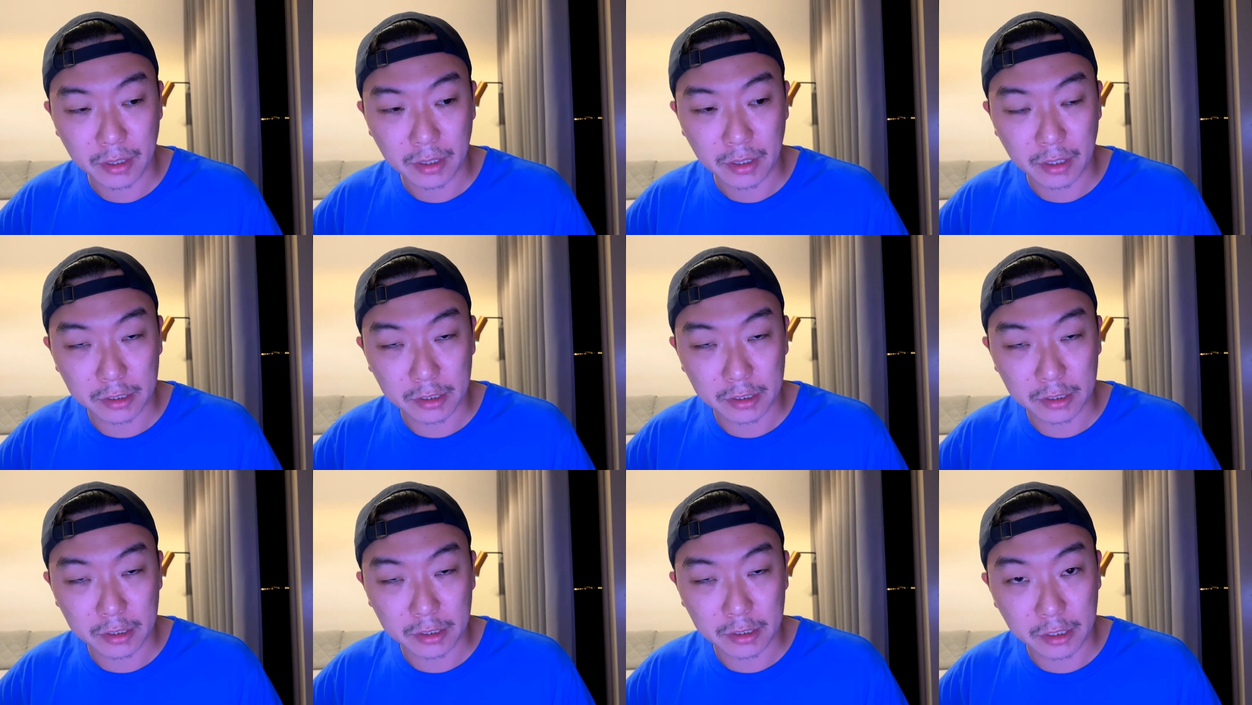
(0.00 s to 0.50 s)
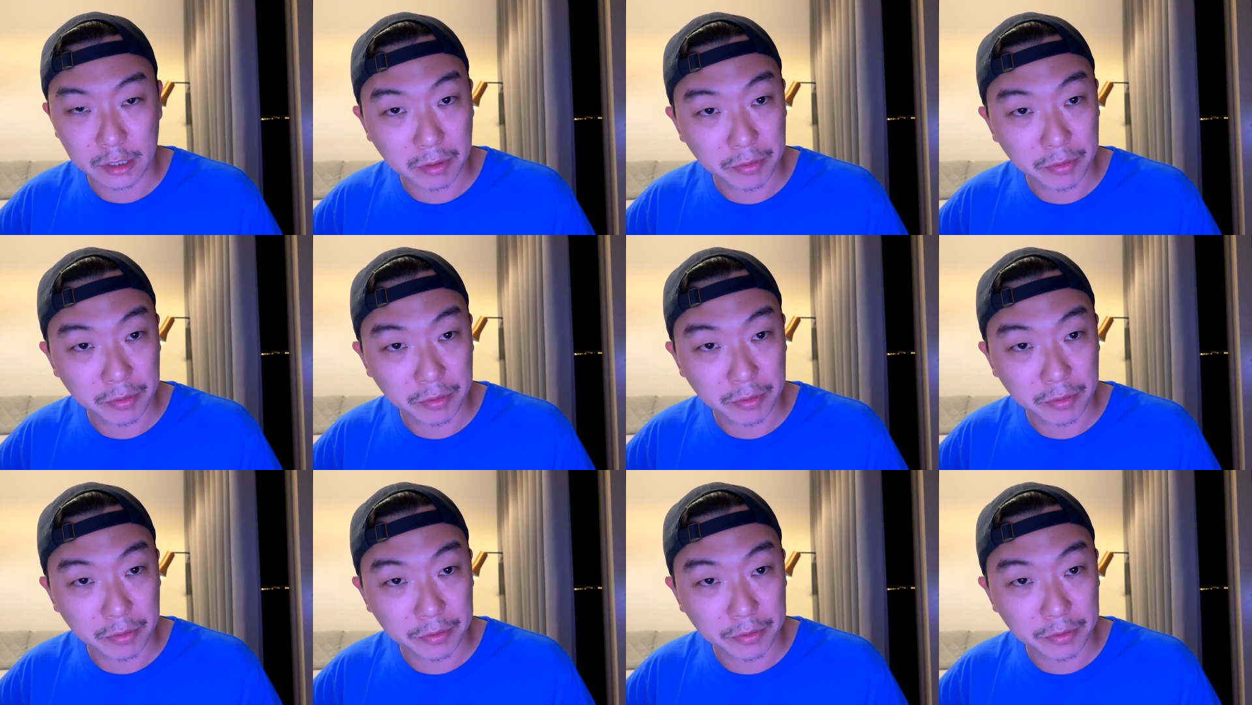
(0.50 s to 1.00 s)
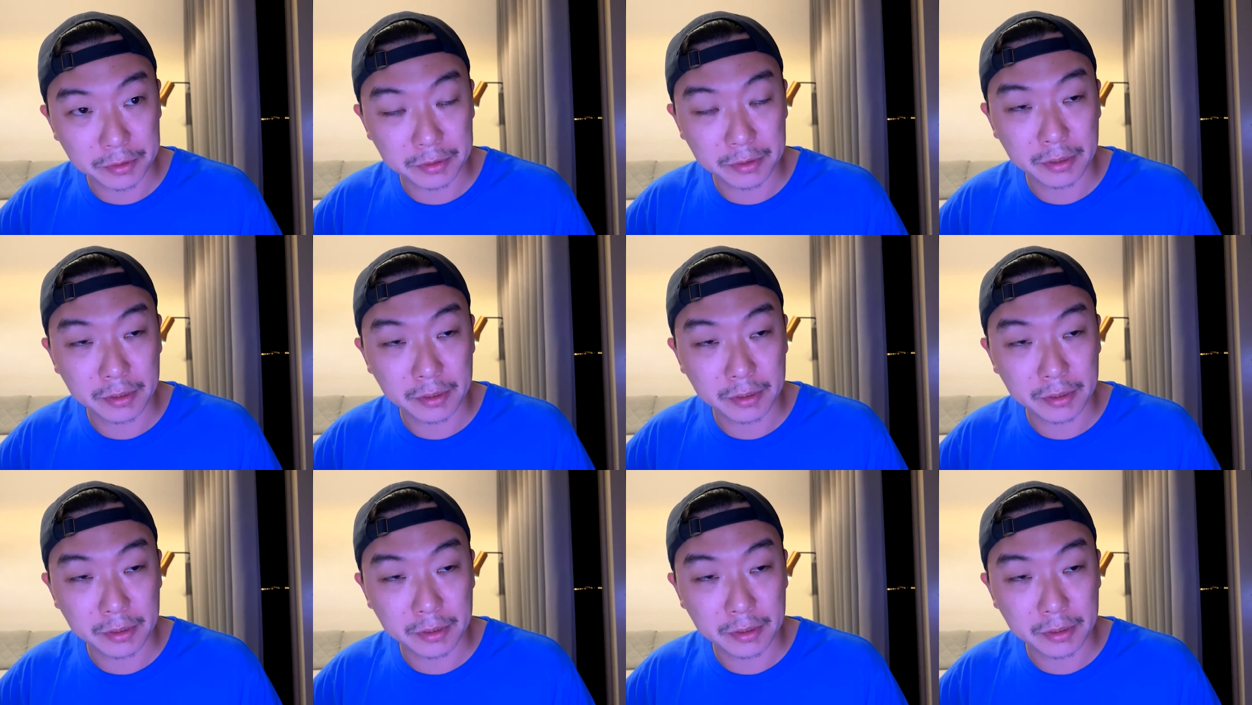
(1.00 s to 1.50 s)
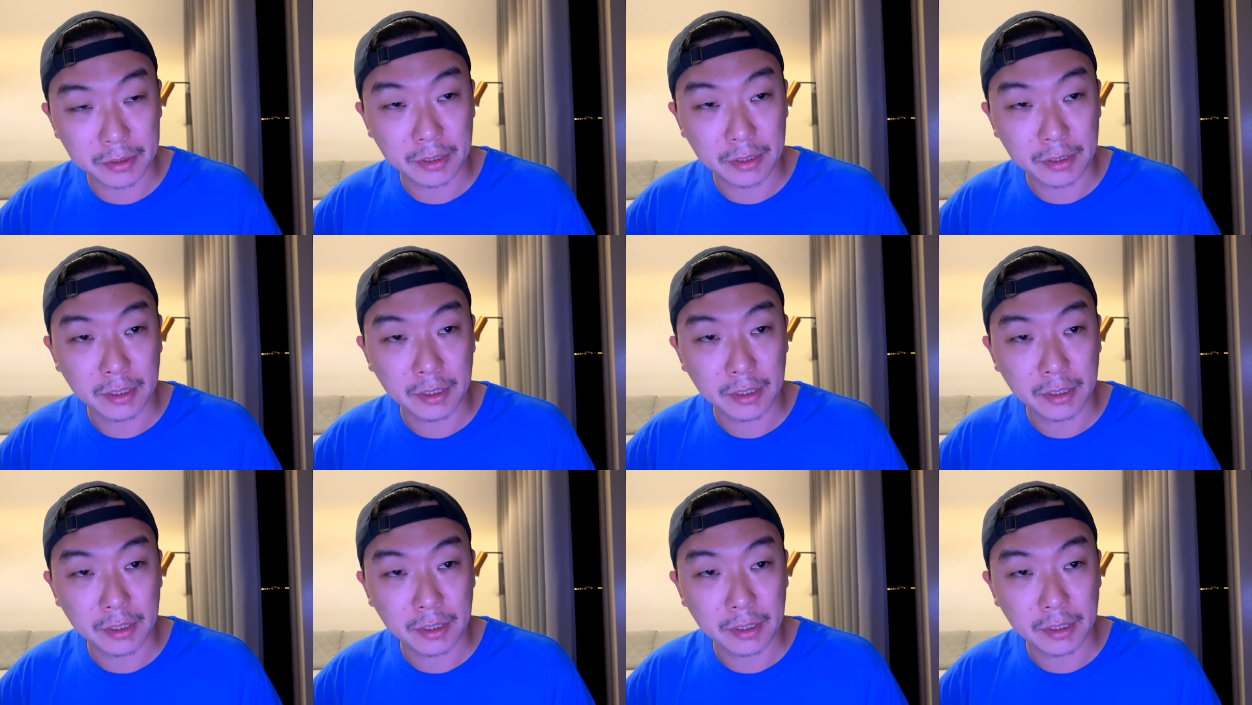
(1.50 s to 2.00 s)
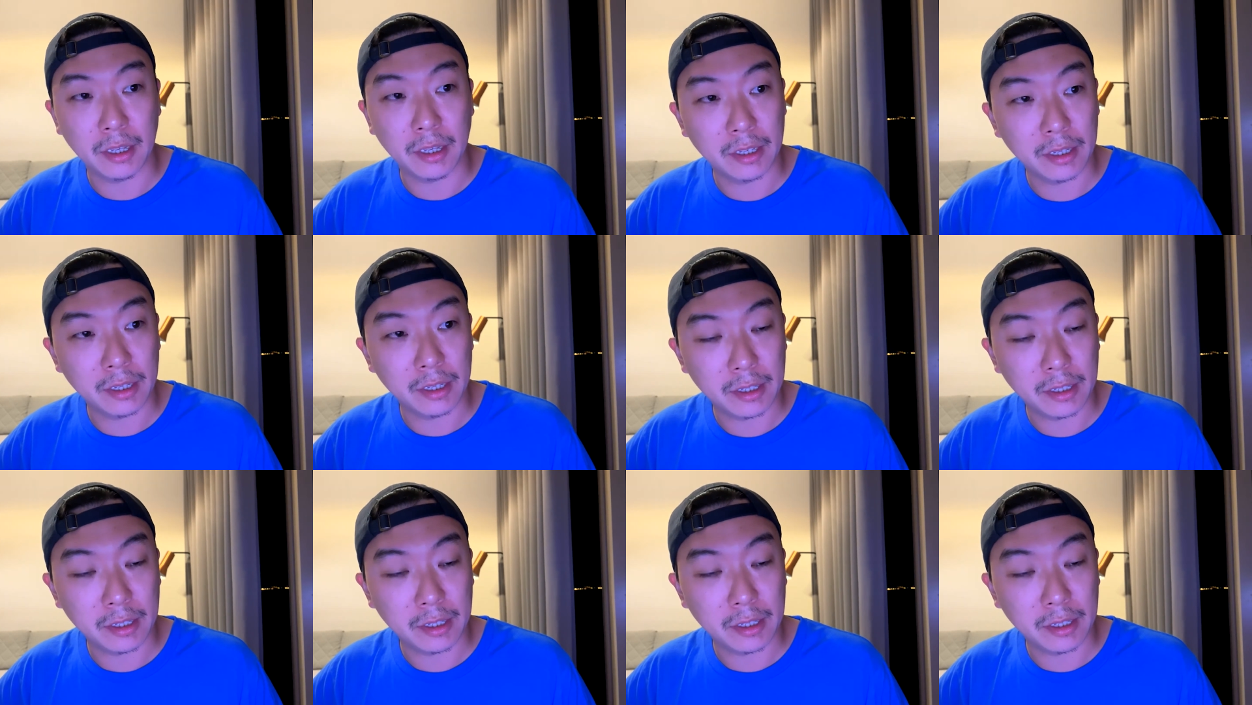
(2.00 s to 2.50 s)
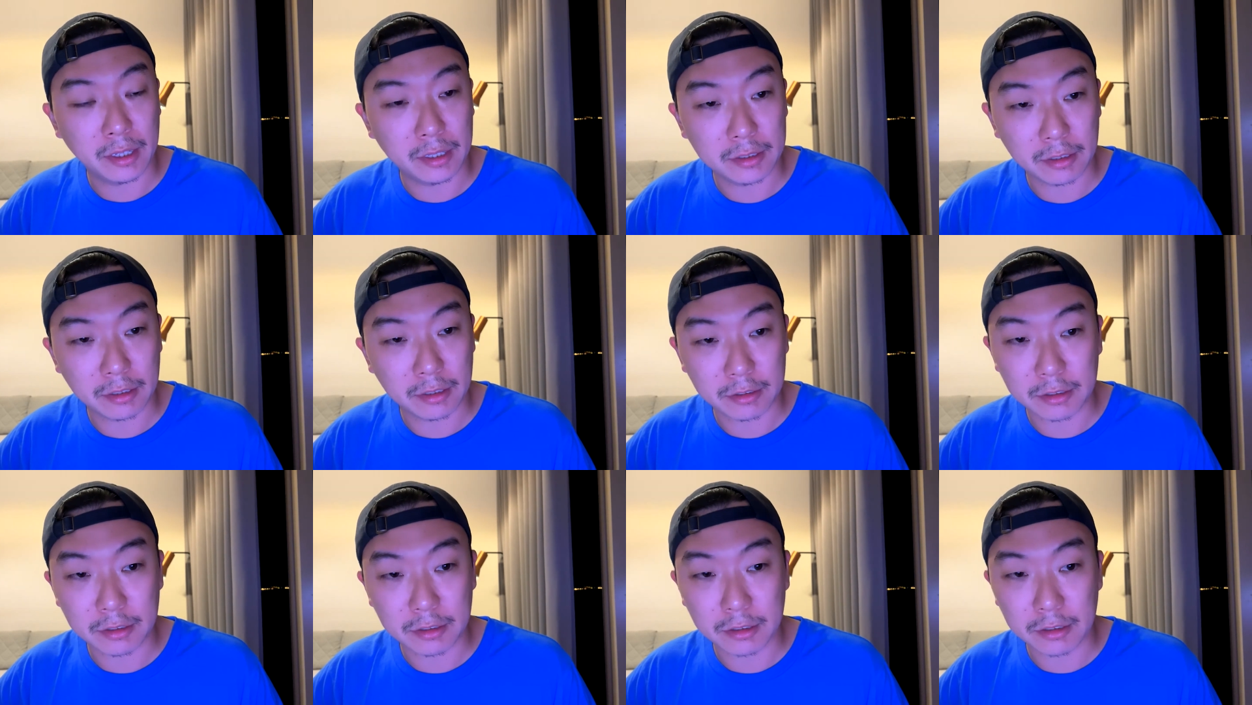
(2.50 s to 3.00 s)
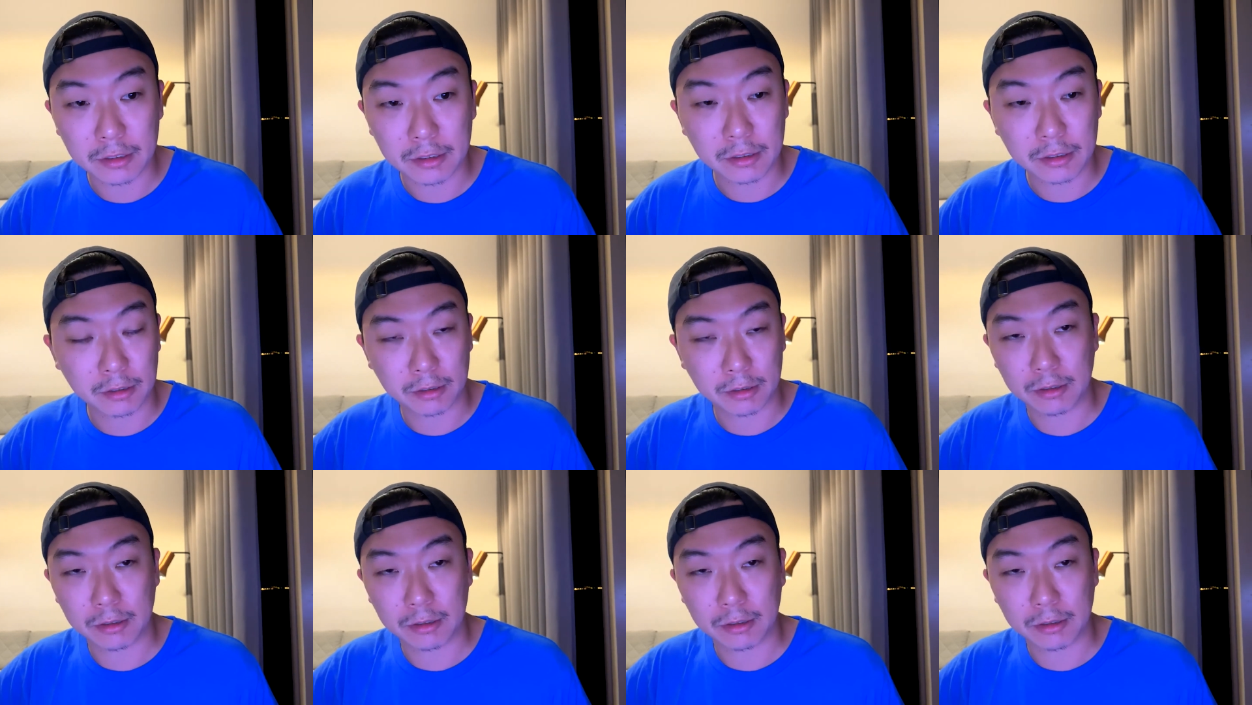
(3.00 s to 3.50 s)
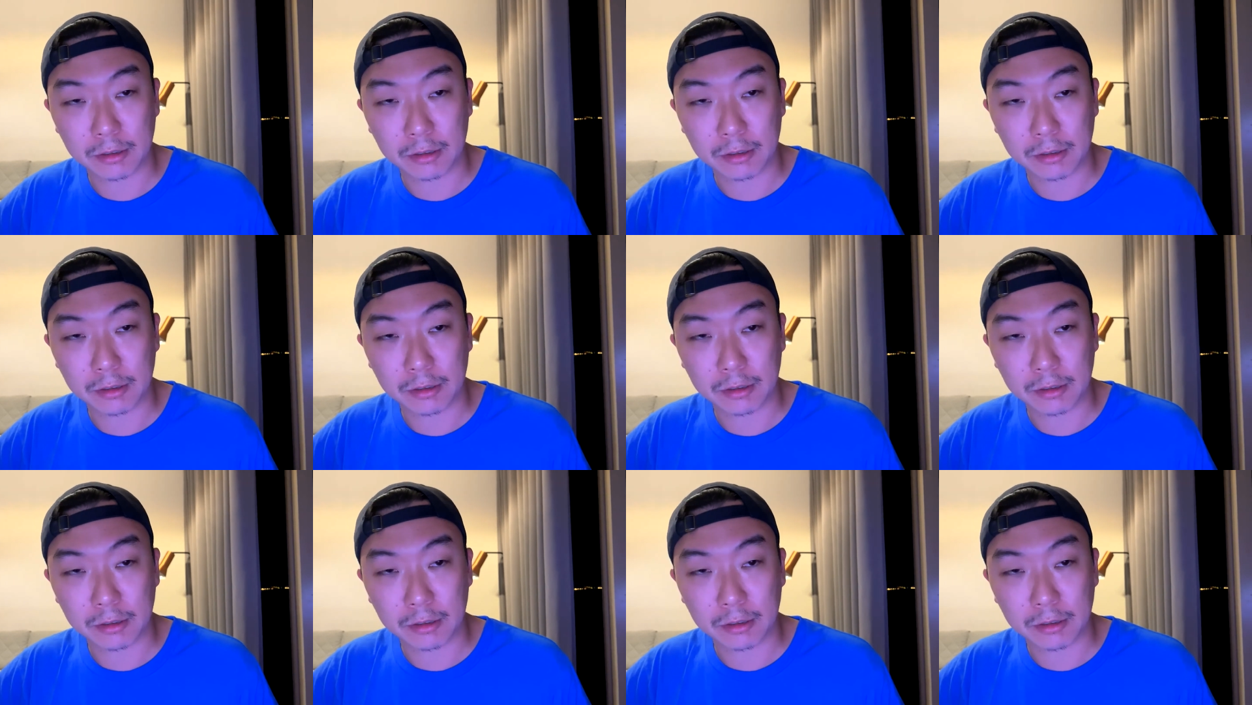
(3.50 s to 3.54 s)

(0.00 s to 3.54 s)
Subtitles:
I checked my phone and I was just